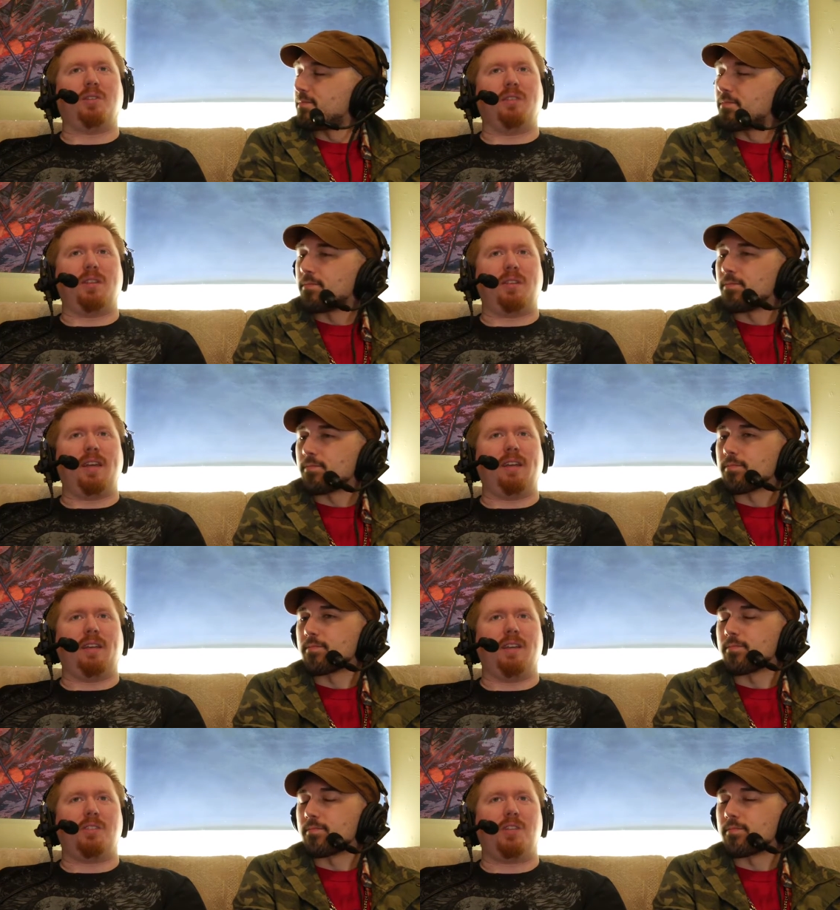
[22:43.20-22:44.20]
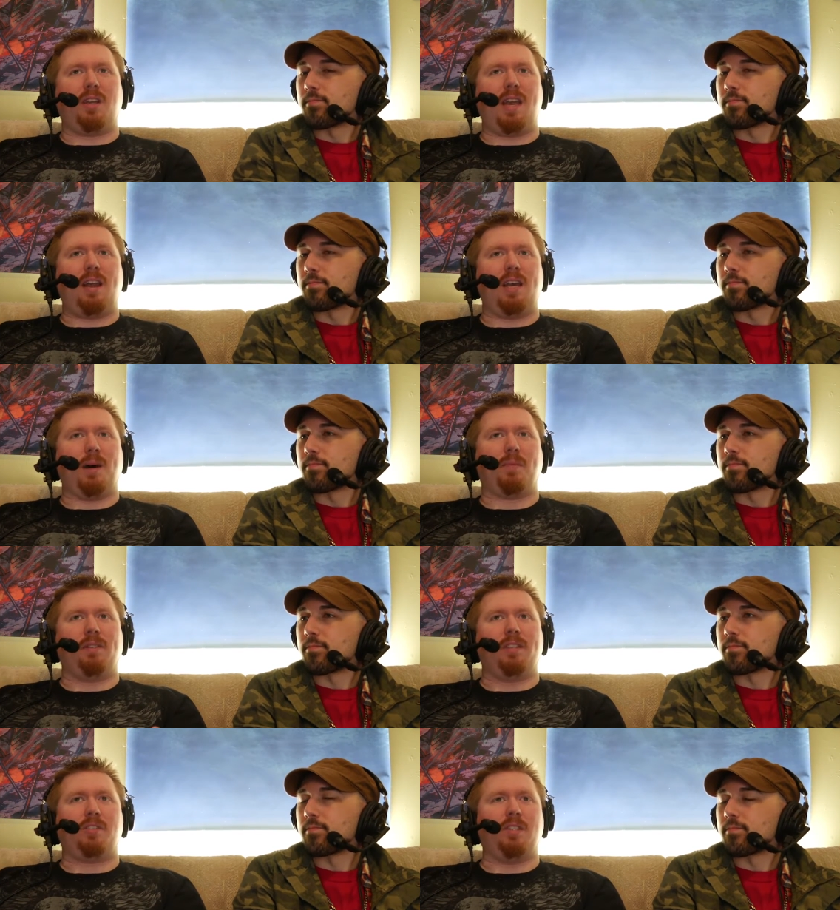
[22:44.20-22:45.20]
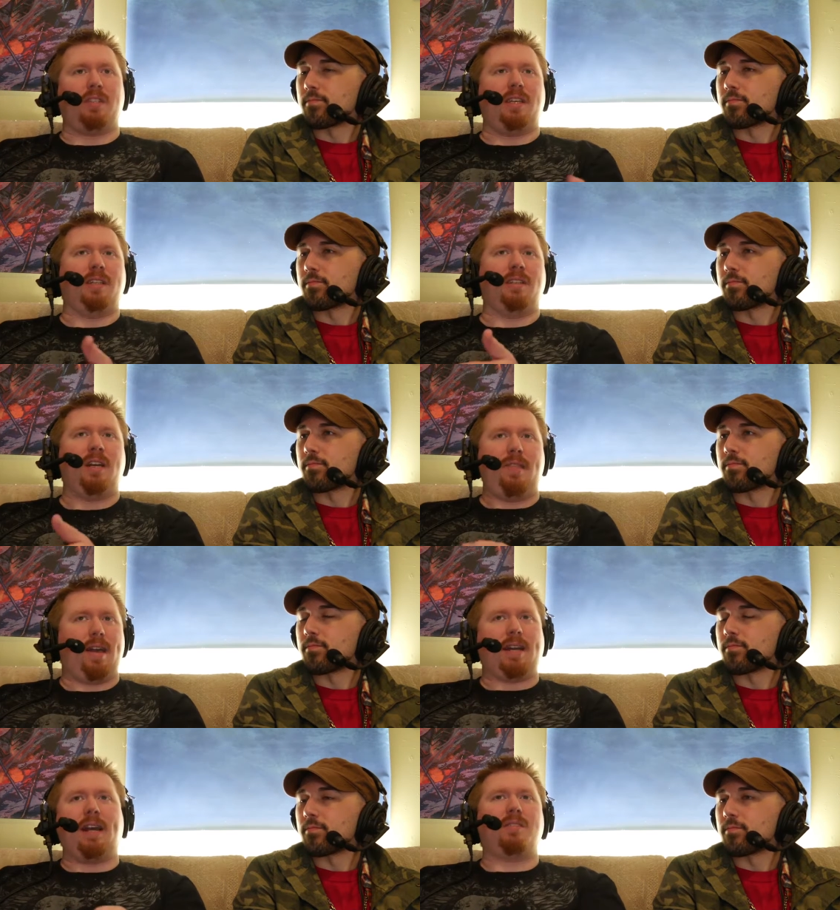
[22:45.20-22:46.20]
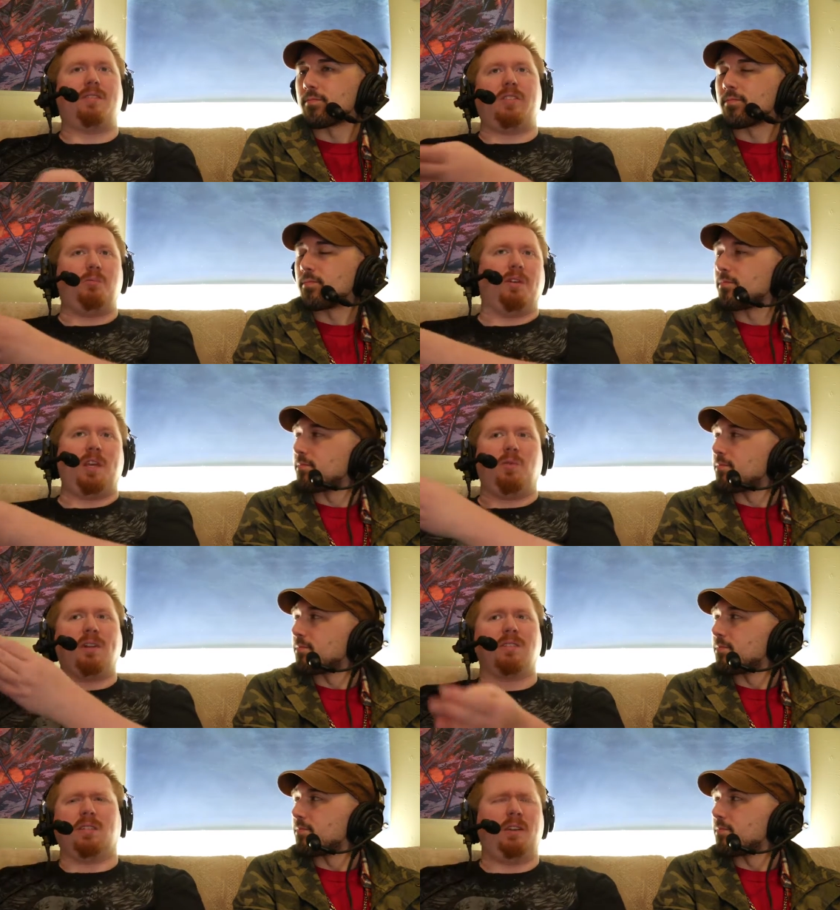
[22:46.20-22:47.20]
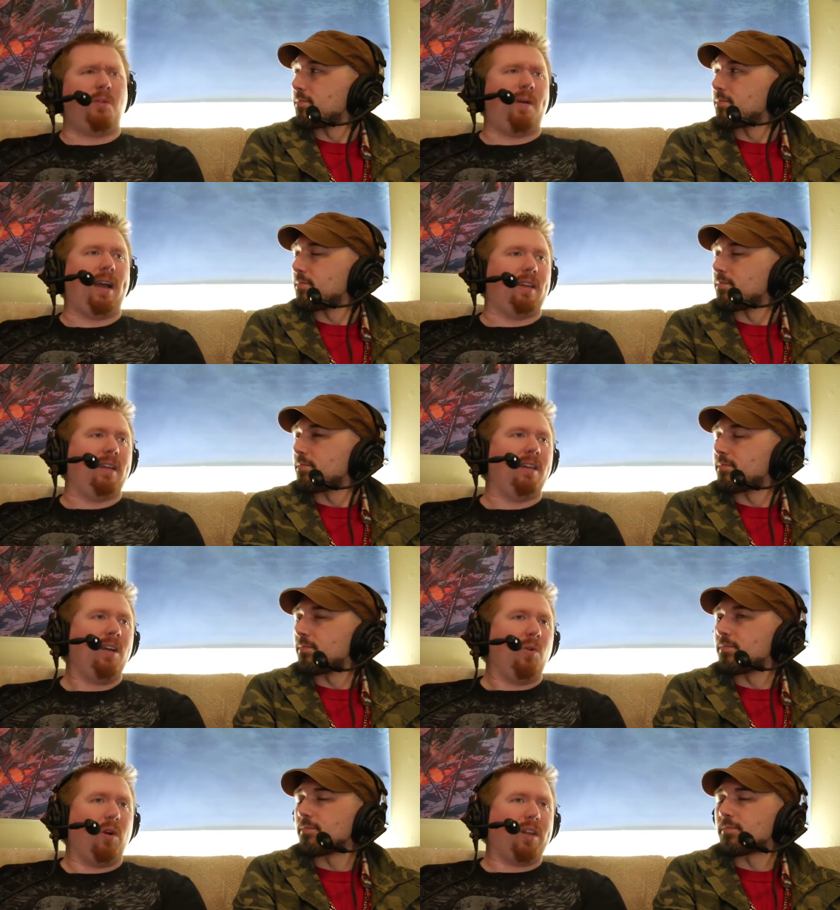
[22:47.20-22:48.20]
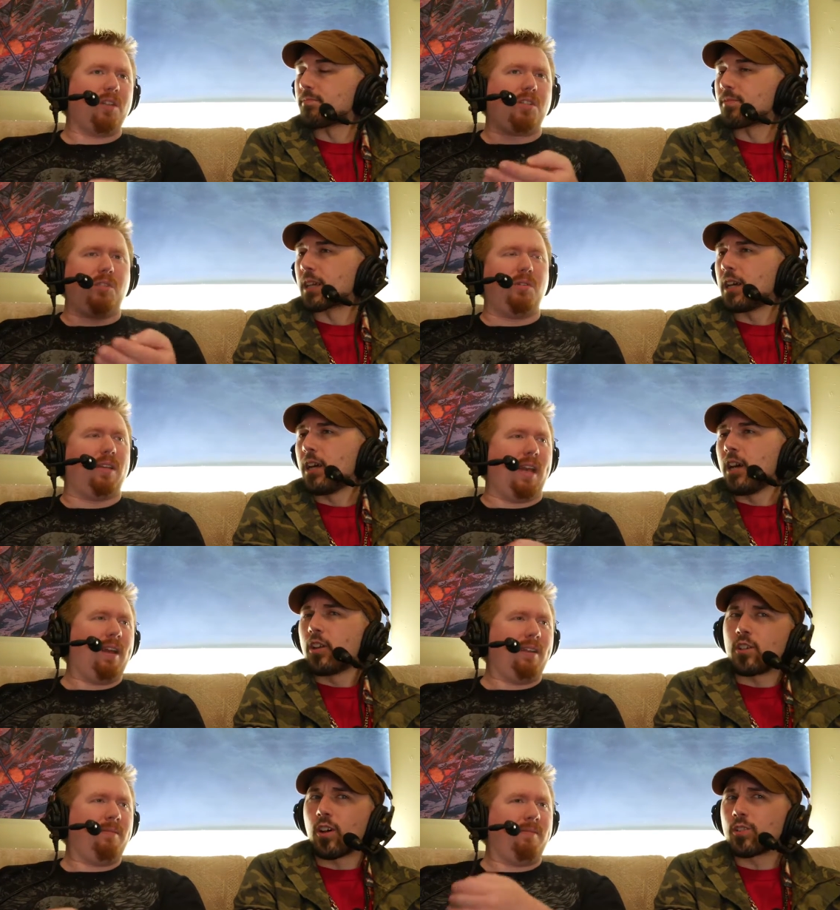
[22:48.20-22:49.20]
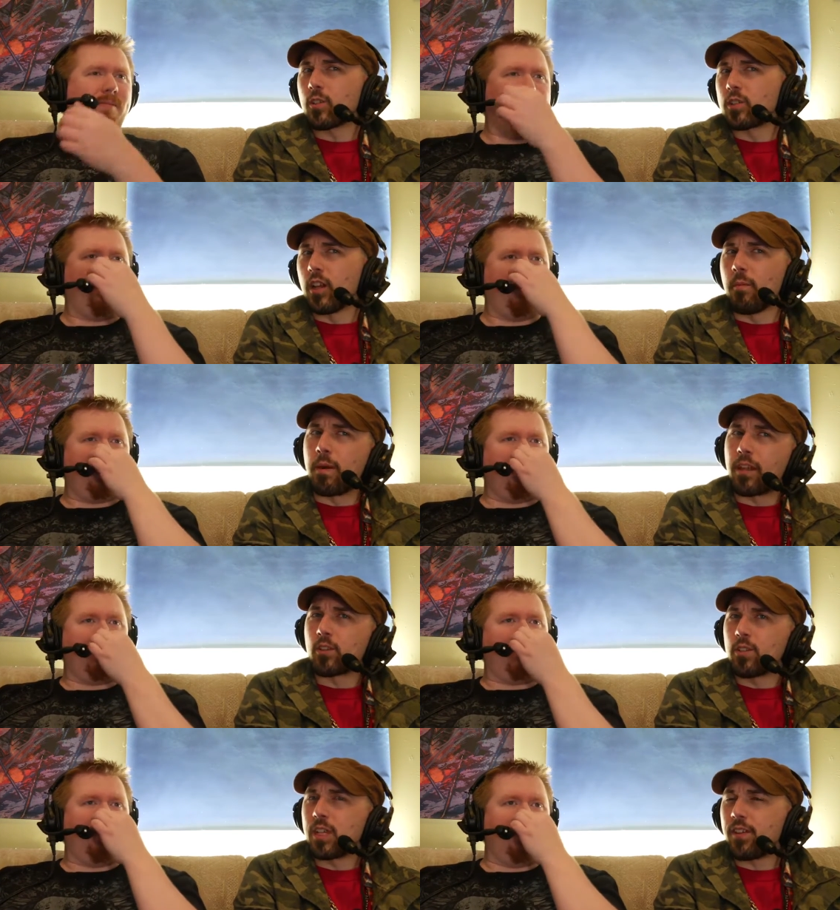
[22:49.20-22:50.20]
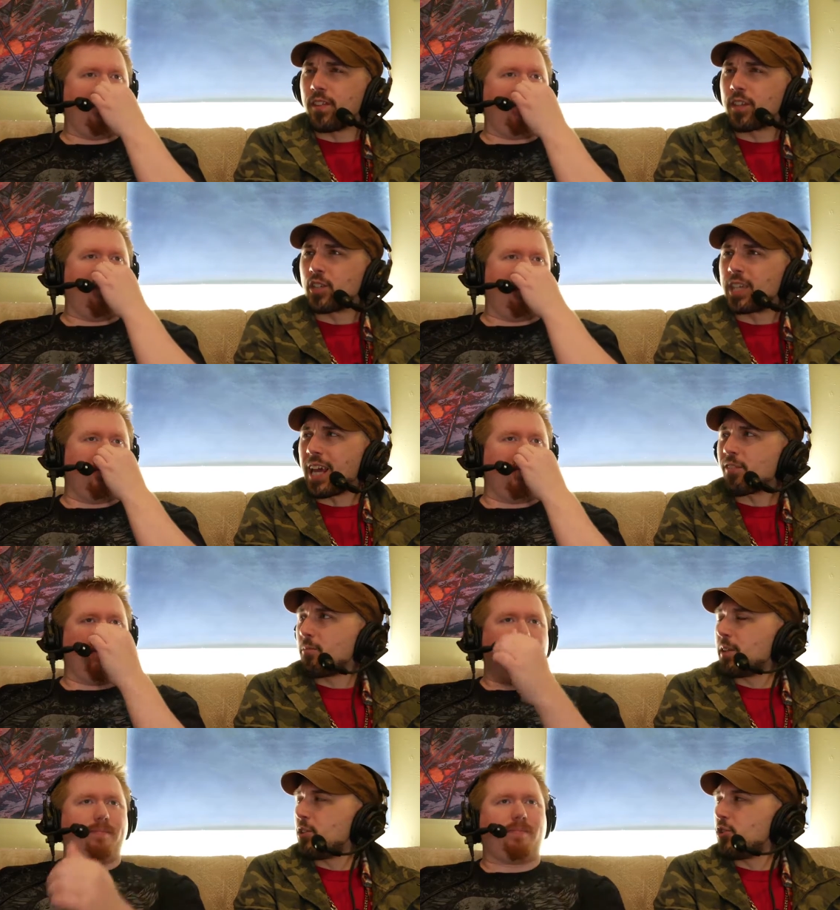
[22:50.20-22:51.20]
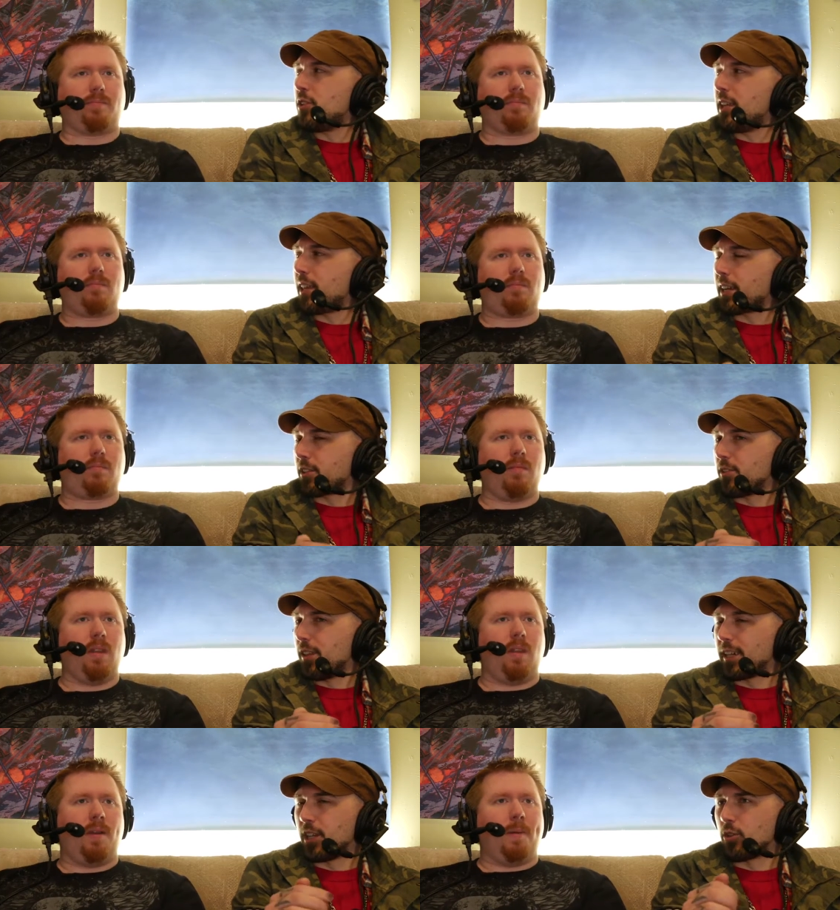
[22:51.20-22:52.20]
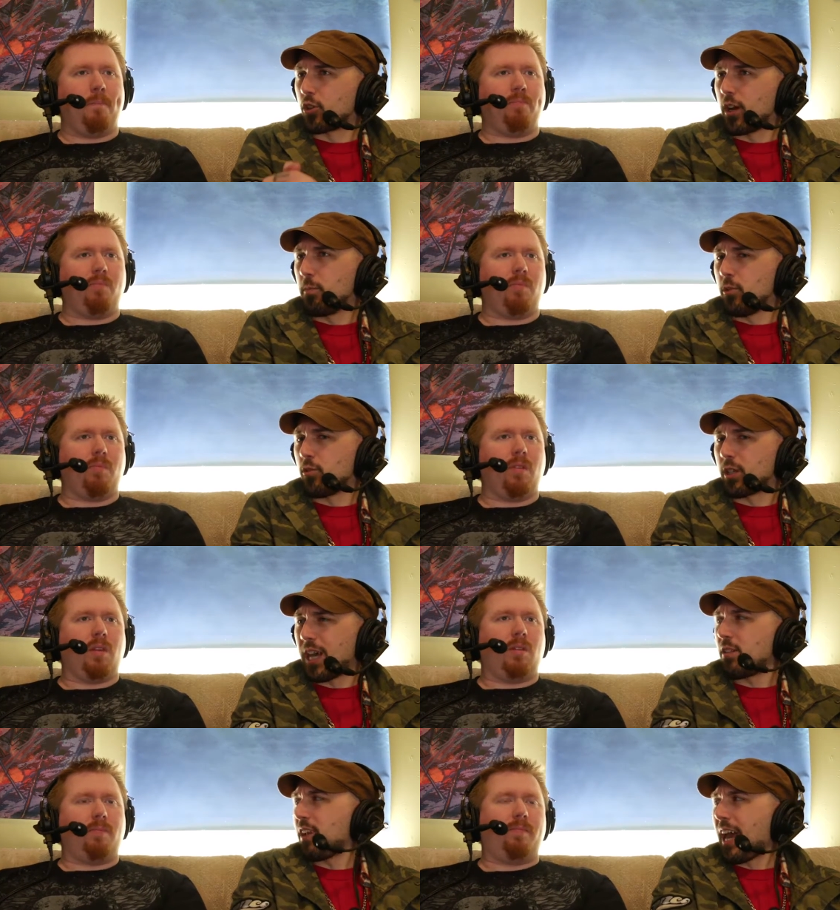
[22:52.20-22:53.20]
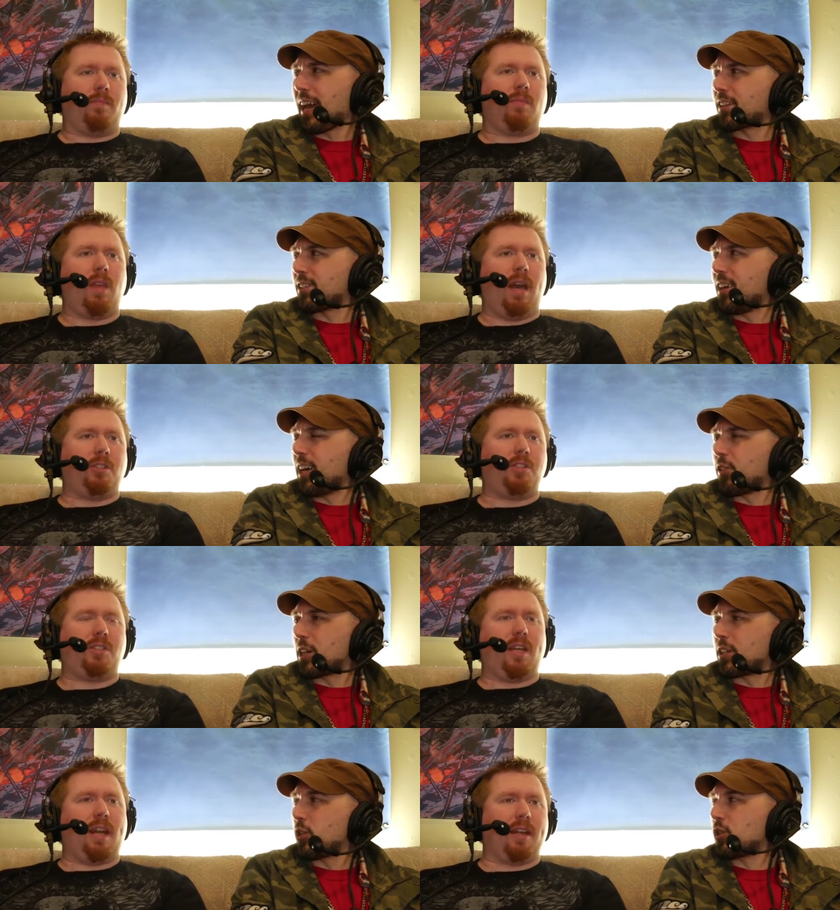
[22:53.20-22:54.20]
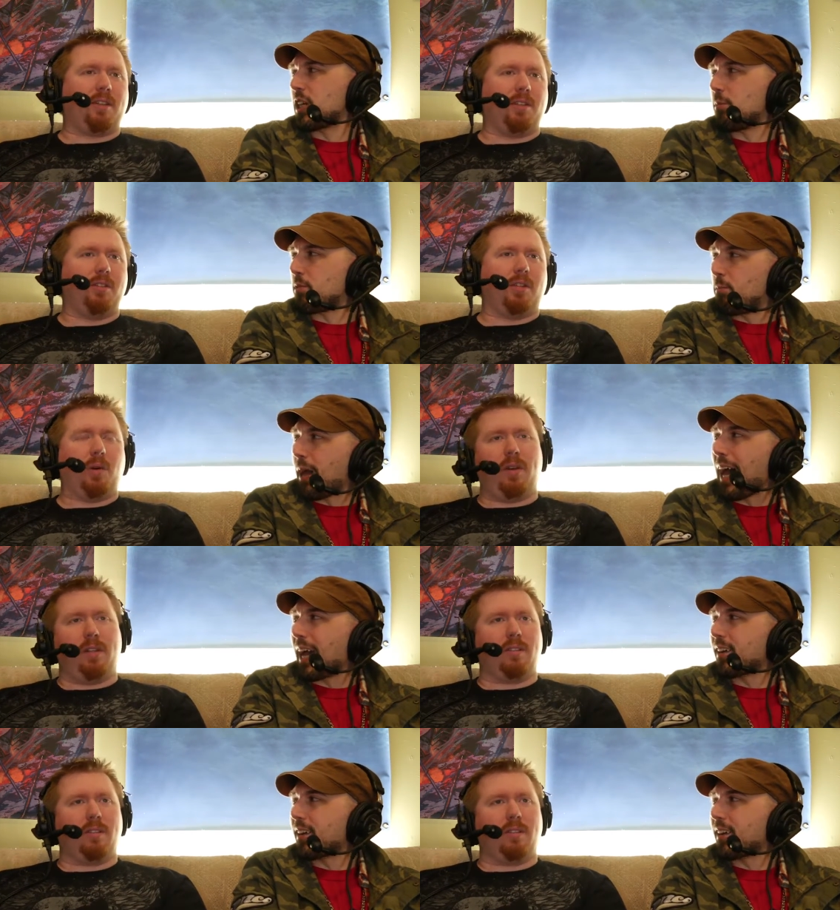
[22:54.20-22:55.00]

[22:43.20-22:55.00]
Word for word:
Speaker 1: only thing. Because she can't help unless she's in. That guy doesn't seem like he wants to let her back in. What can she do to get she's in? She's
Speaker 2: also still on medical leave. I think she can't even be like like you know the tribunal can't even act. Yeah, I she said I she couldn't go back. in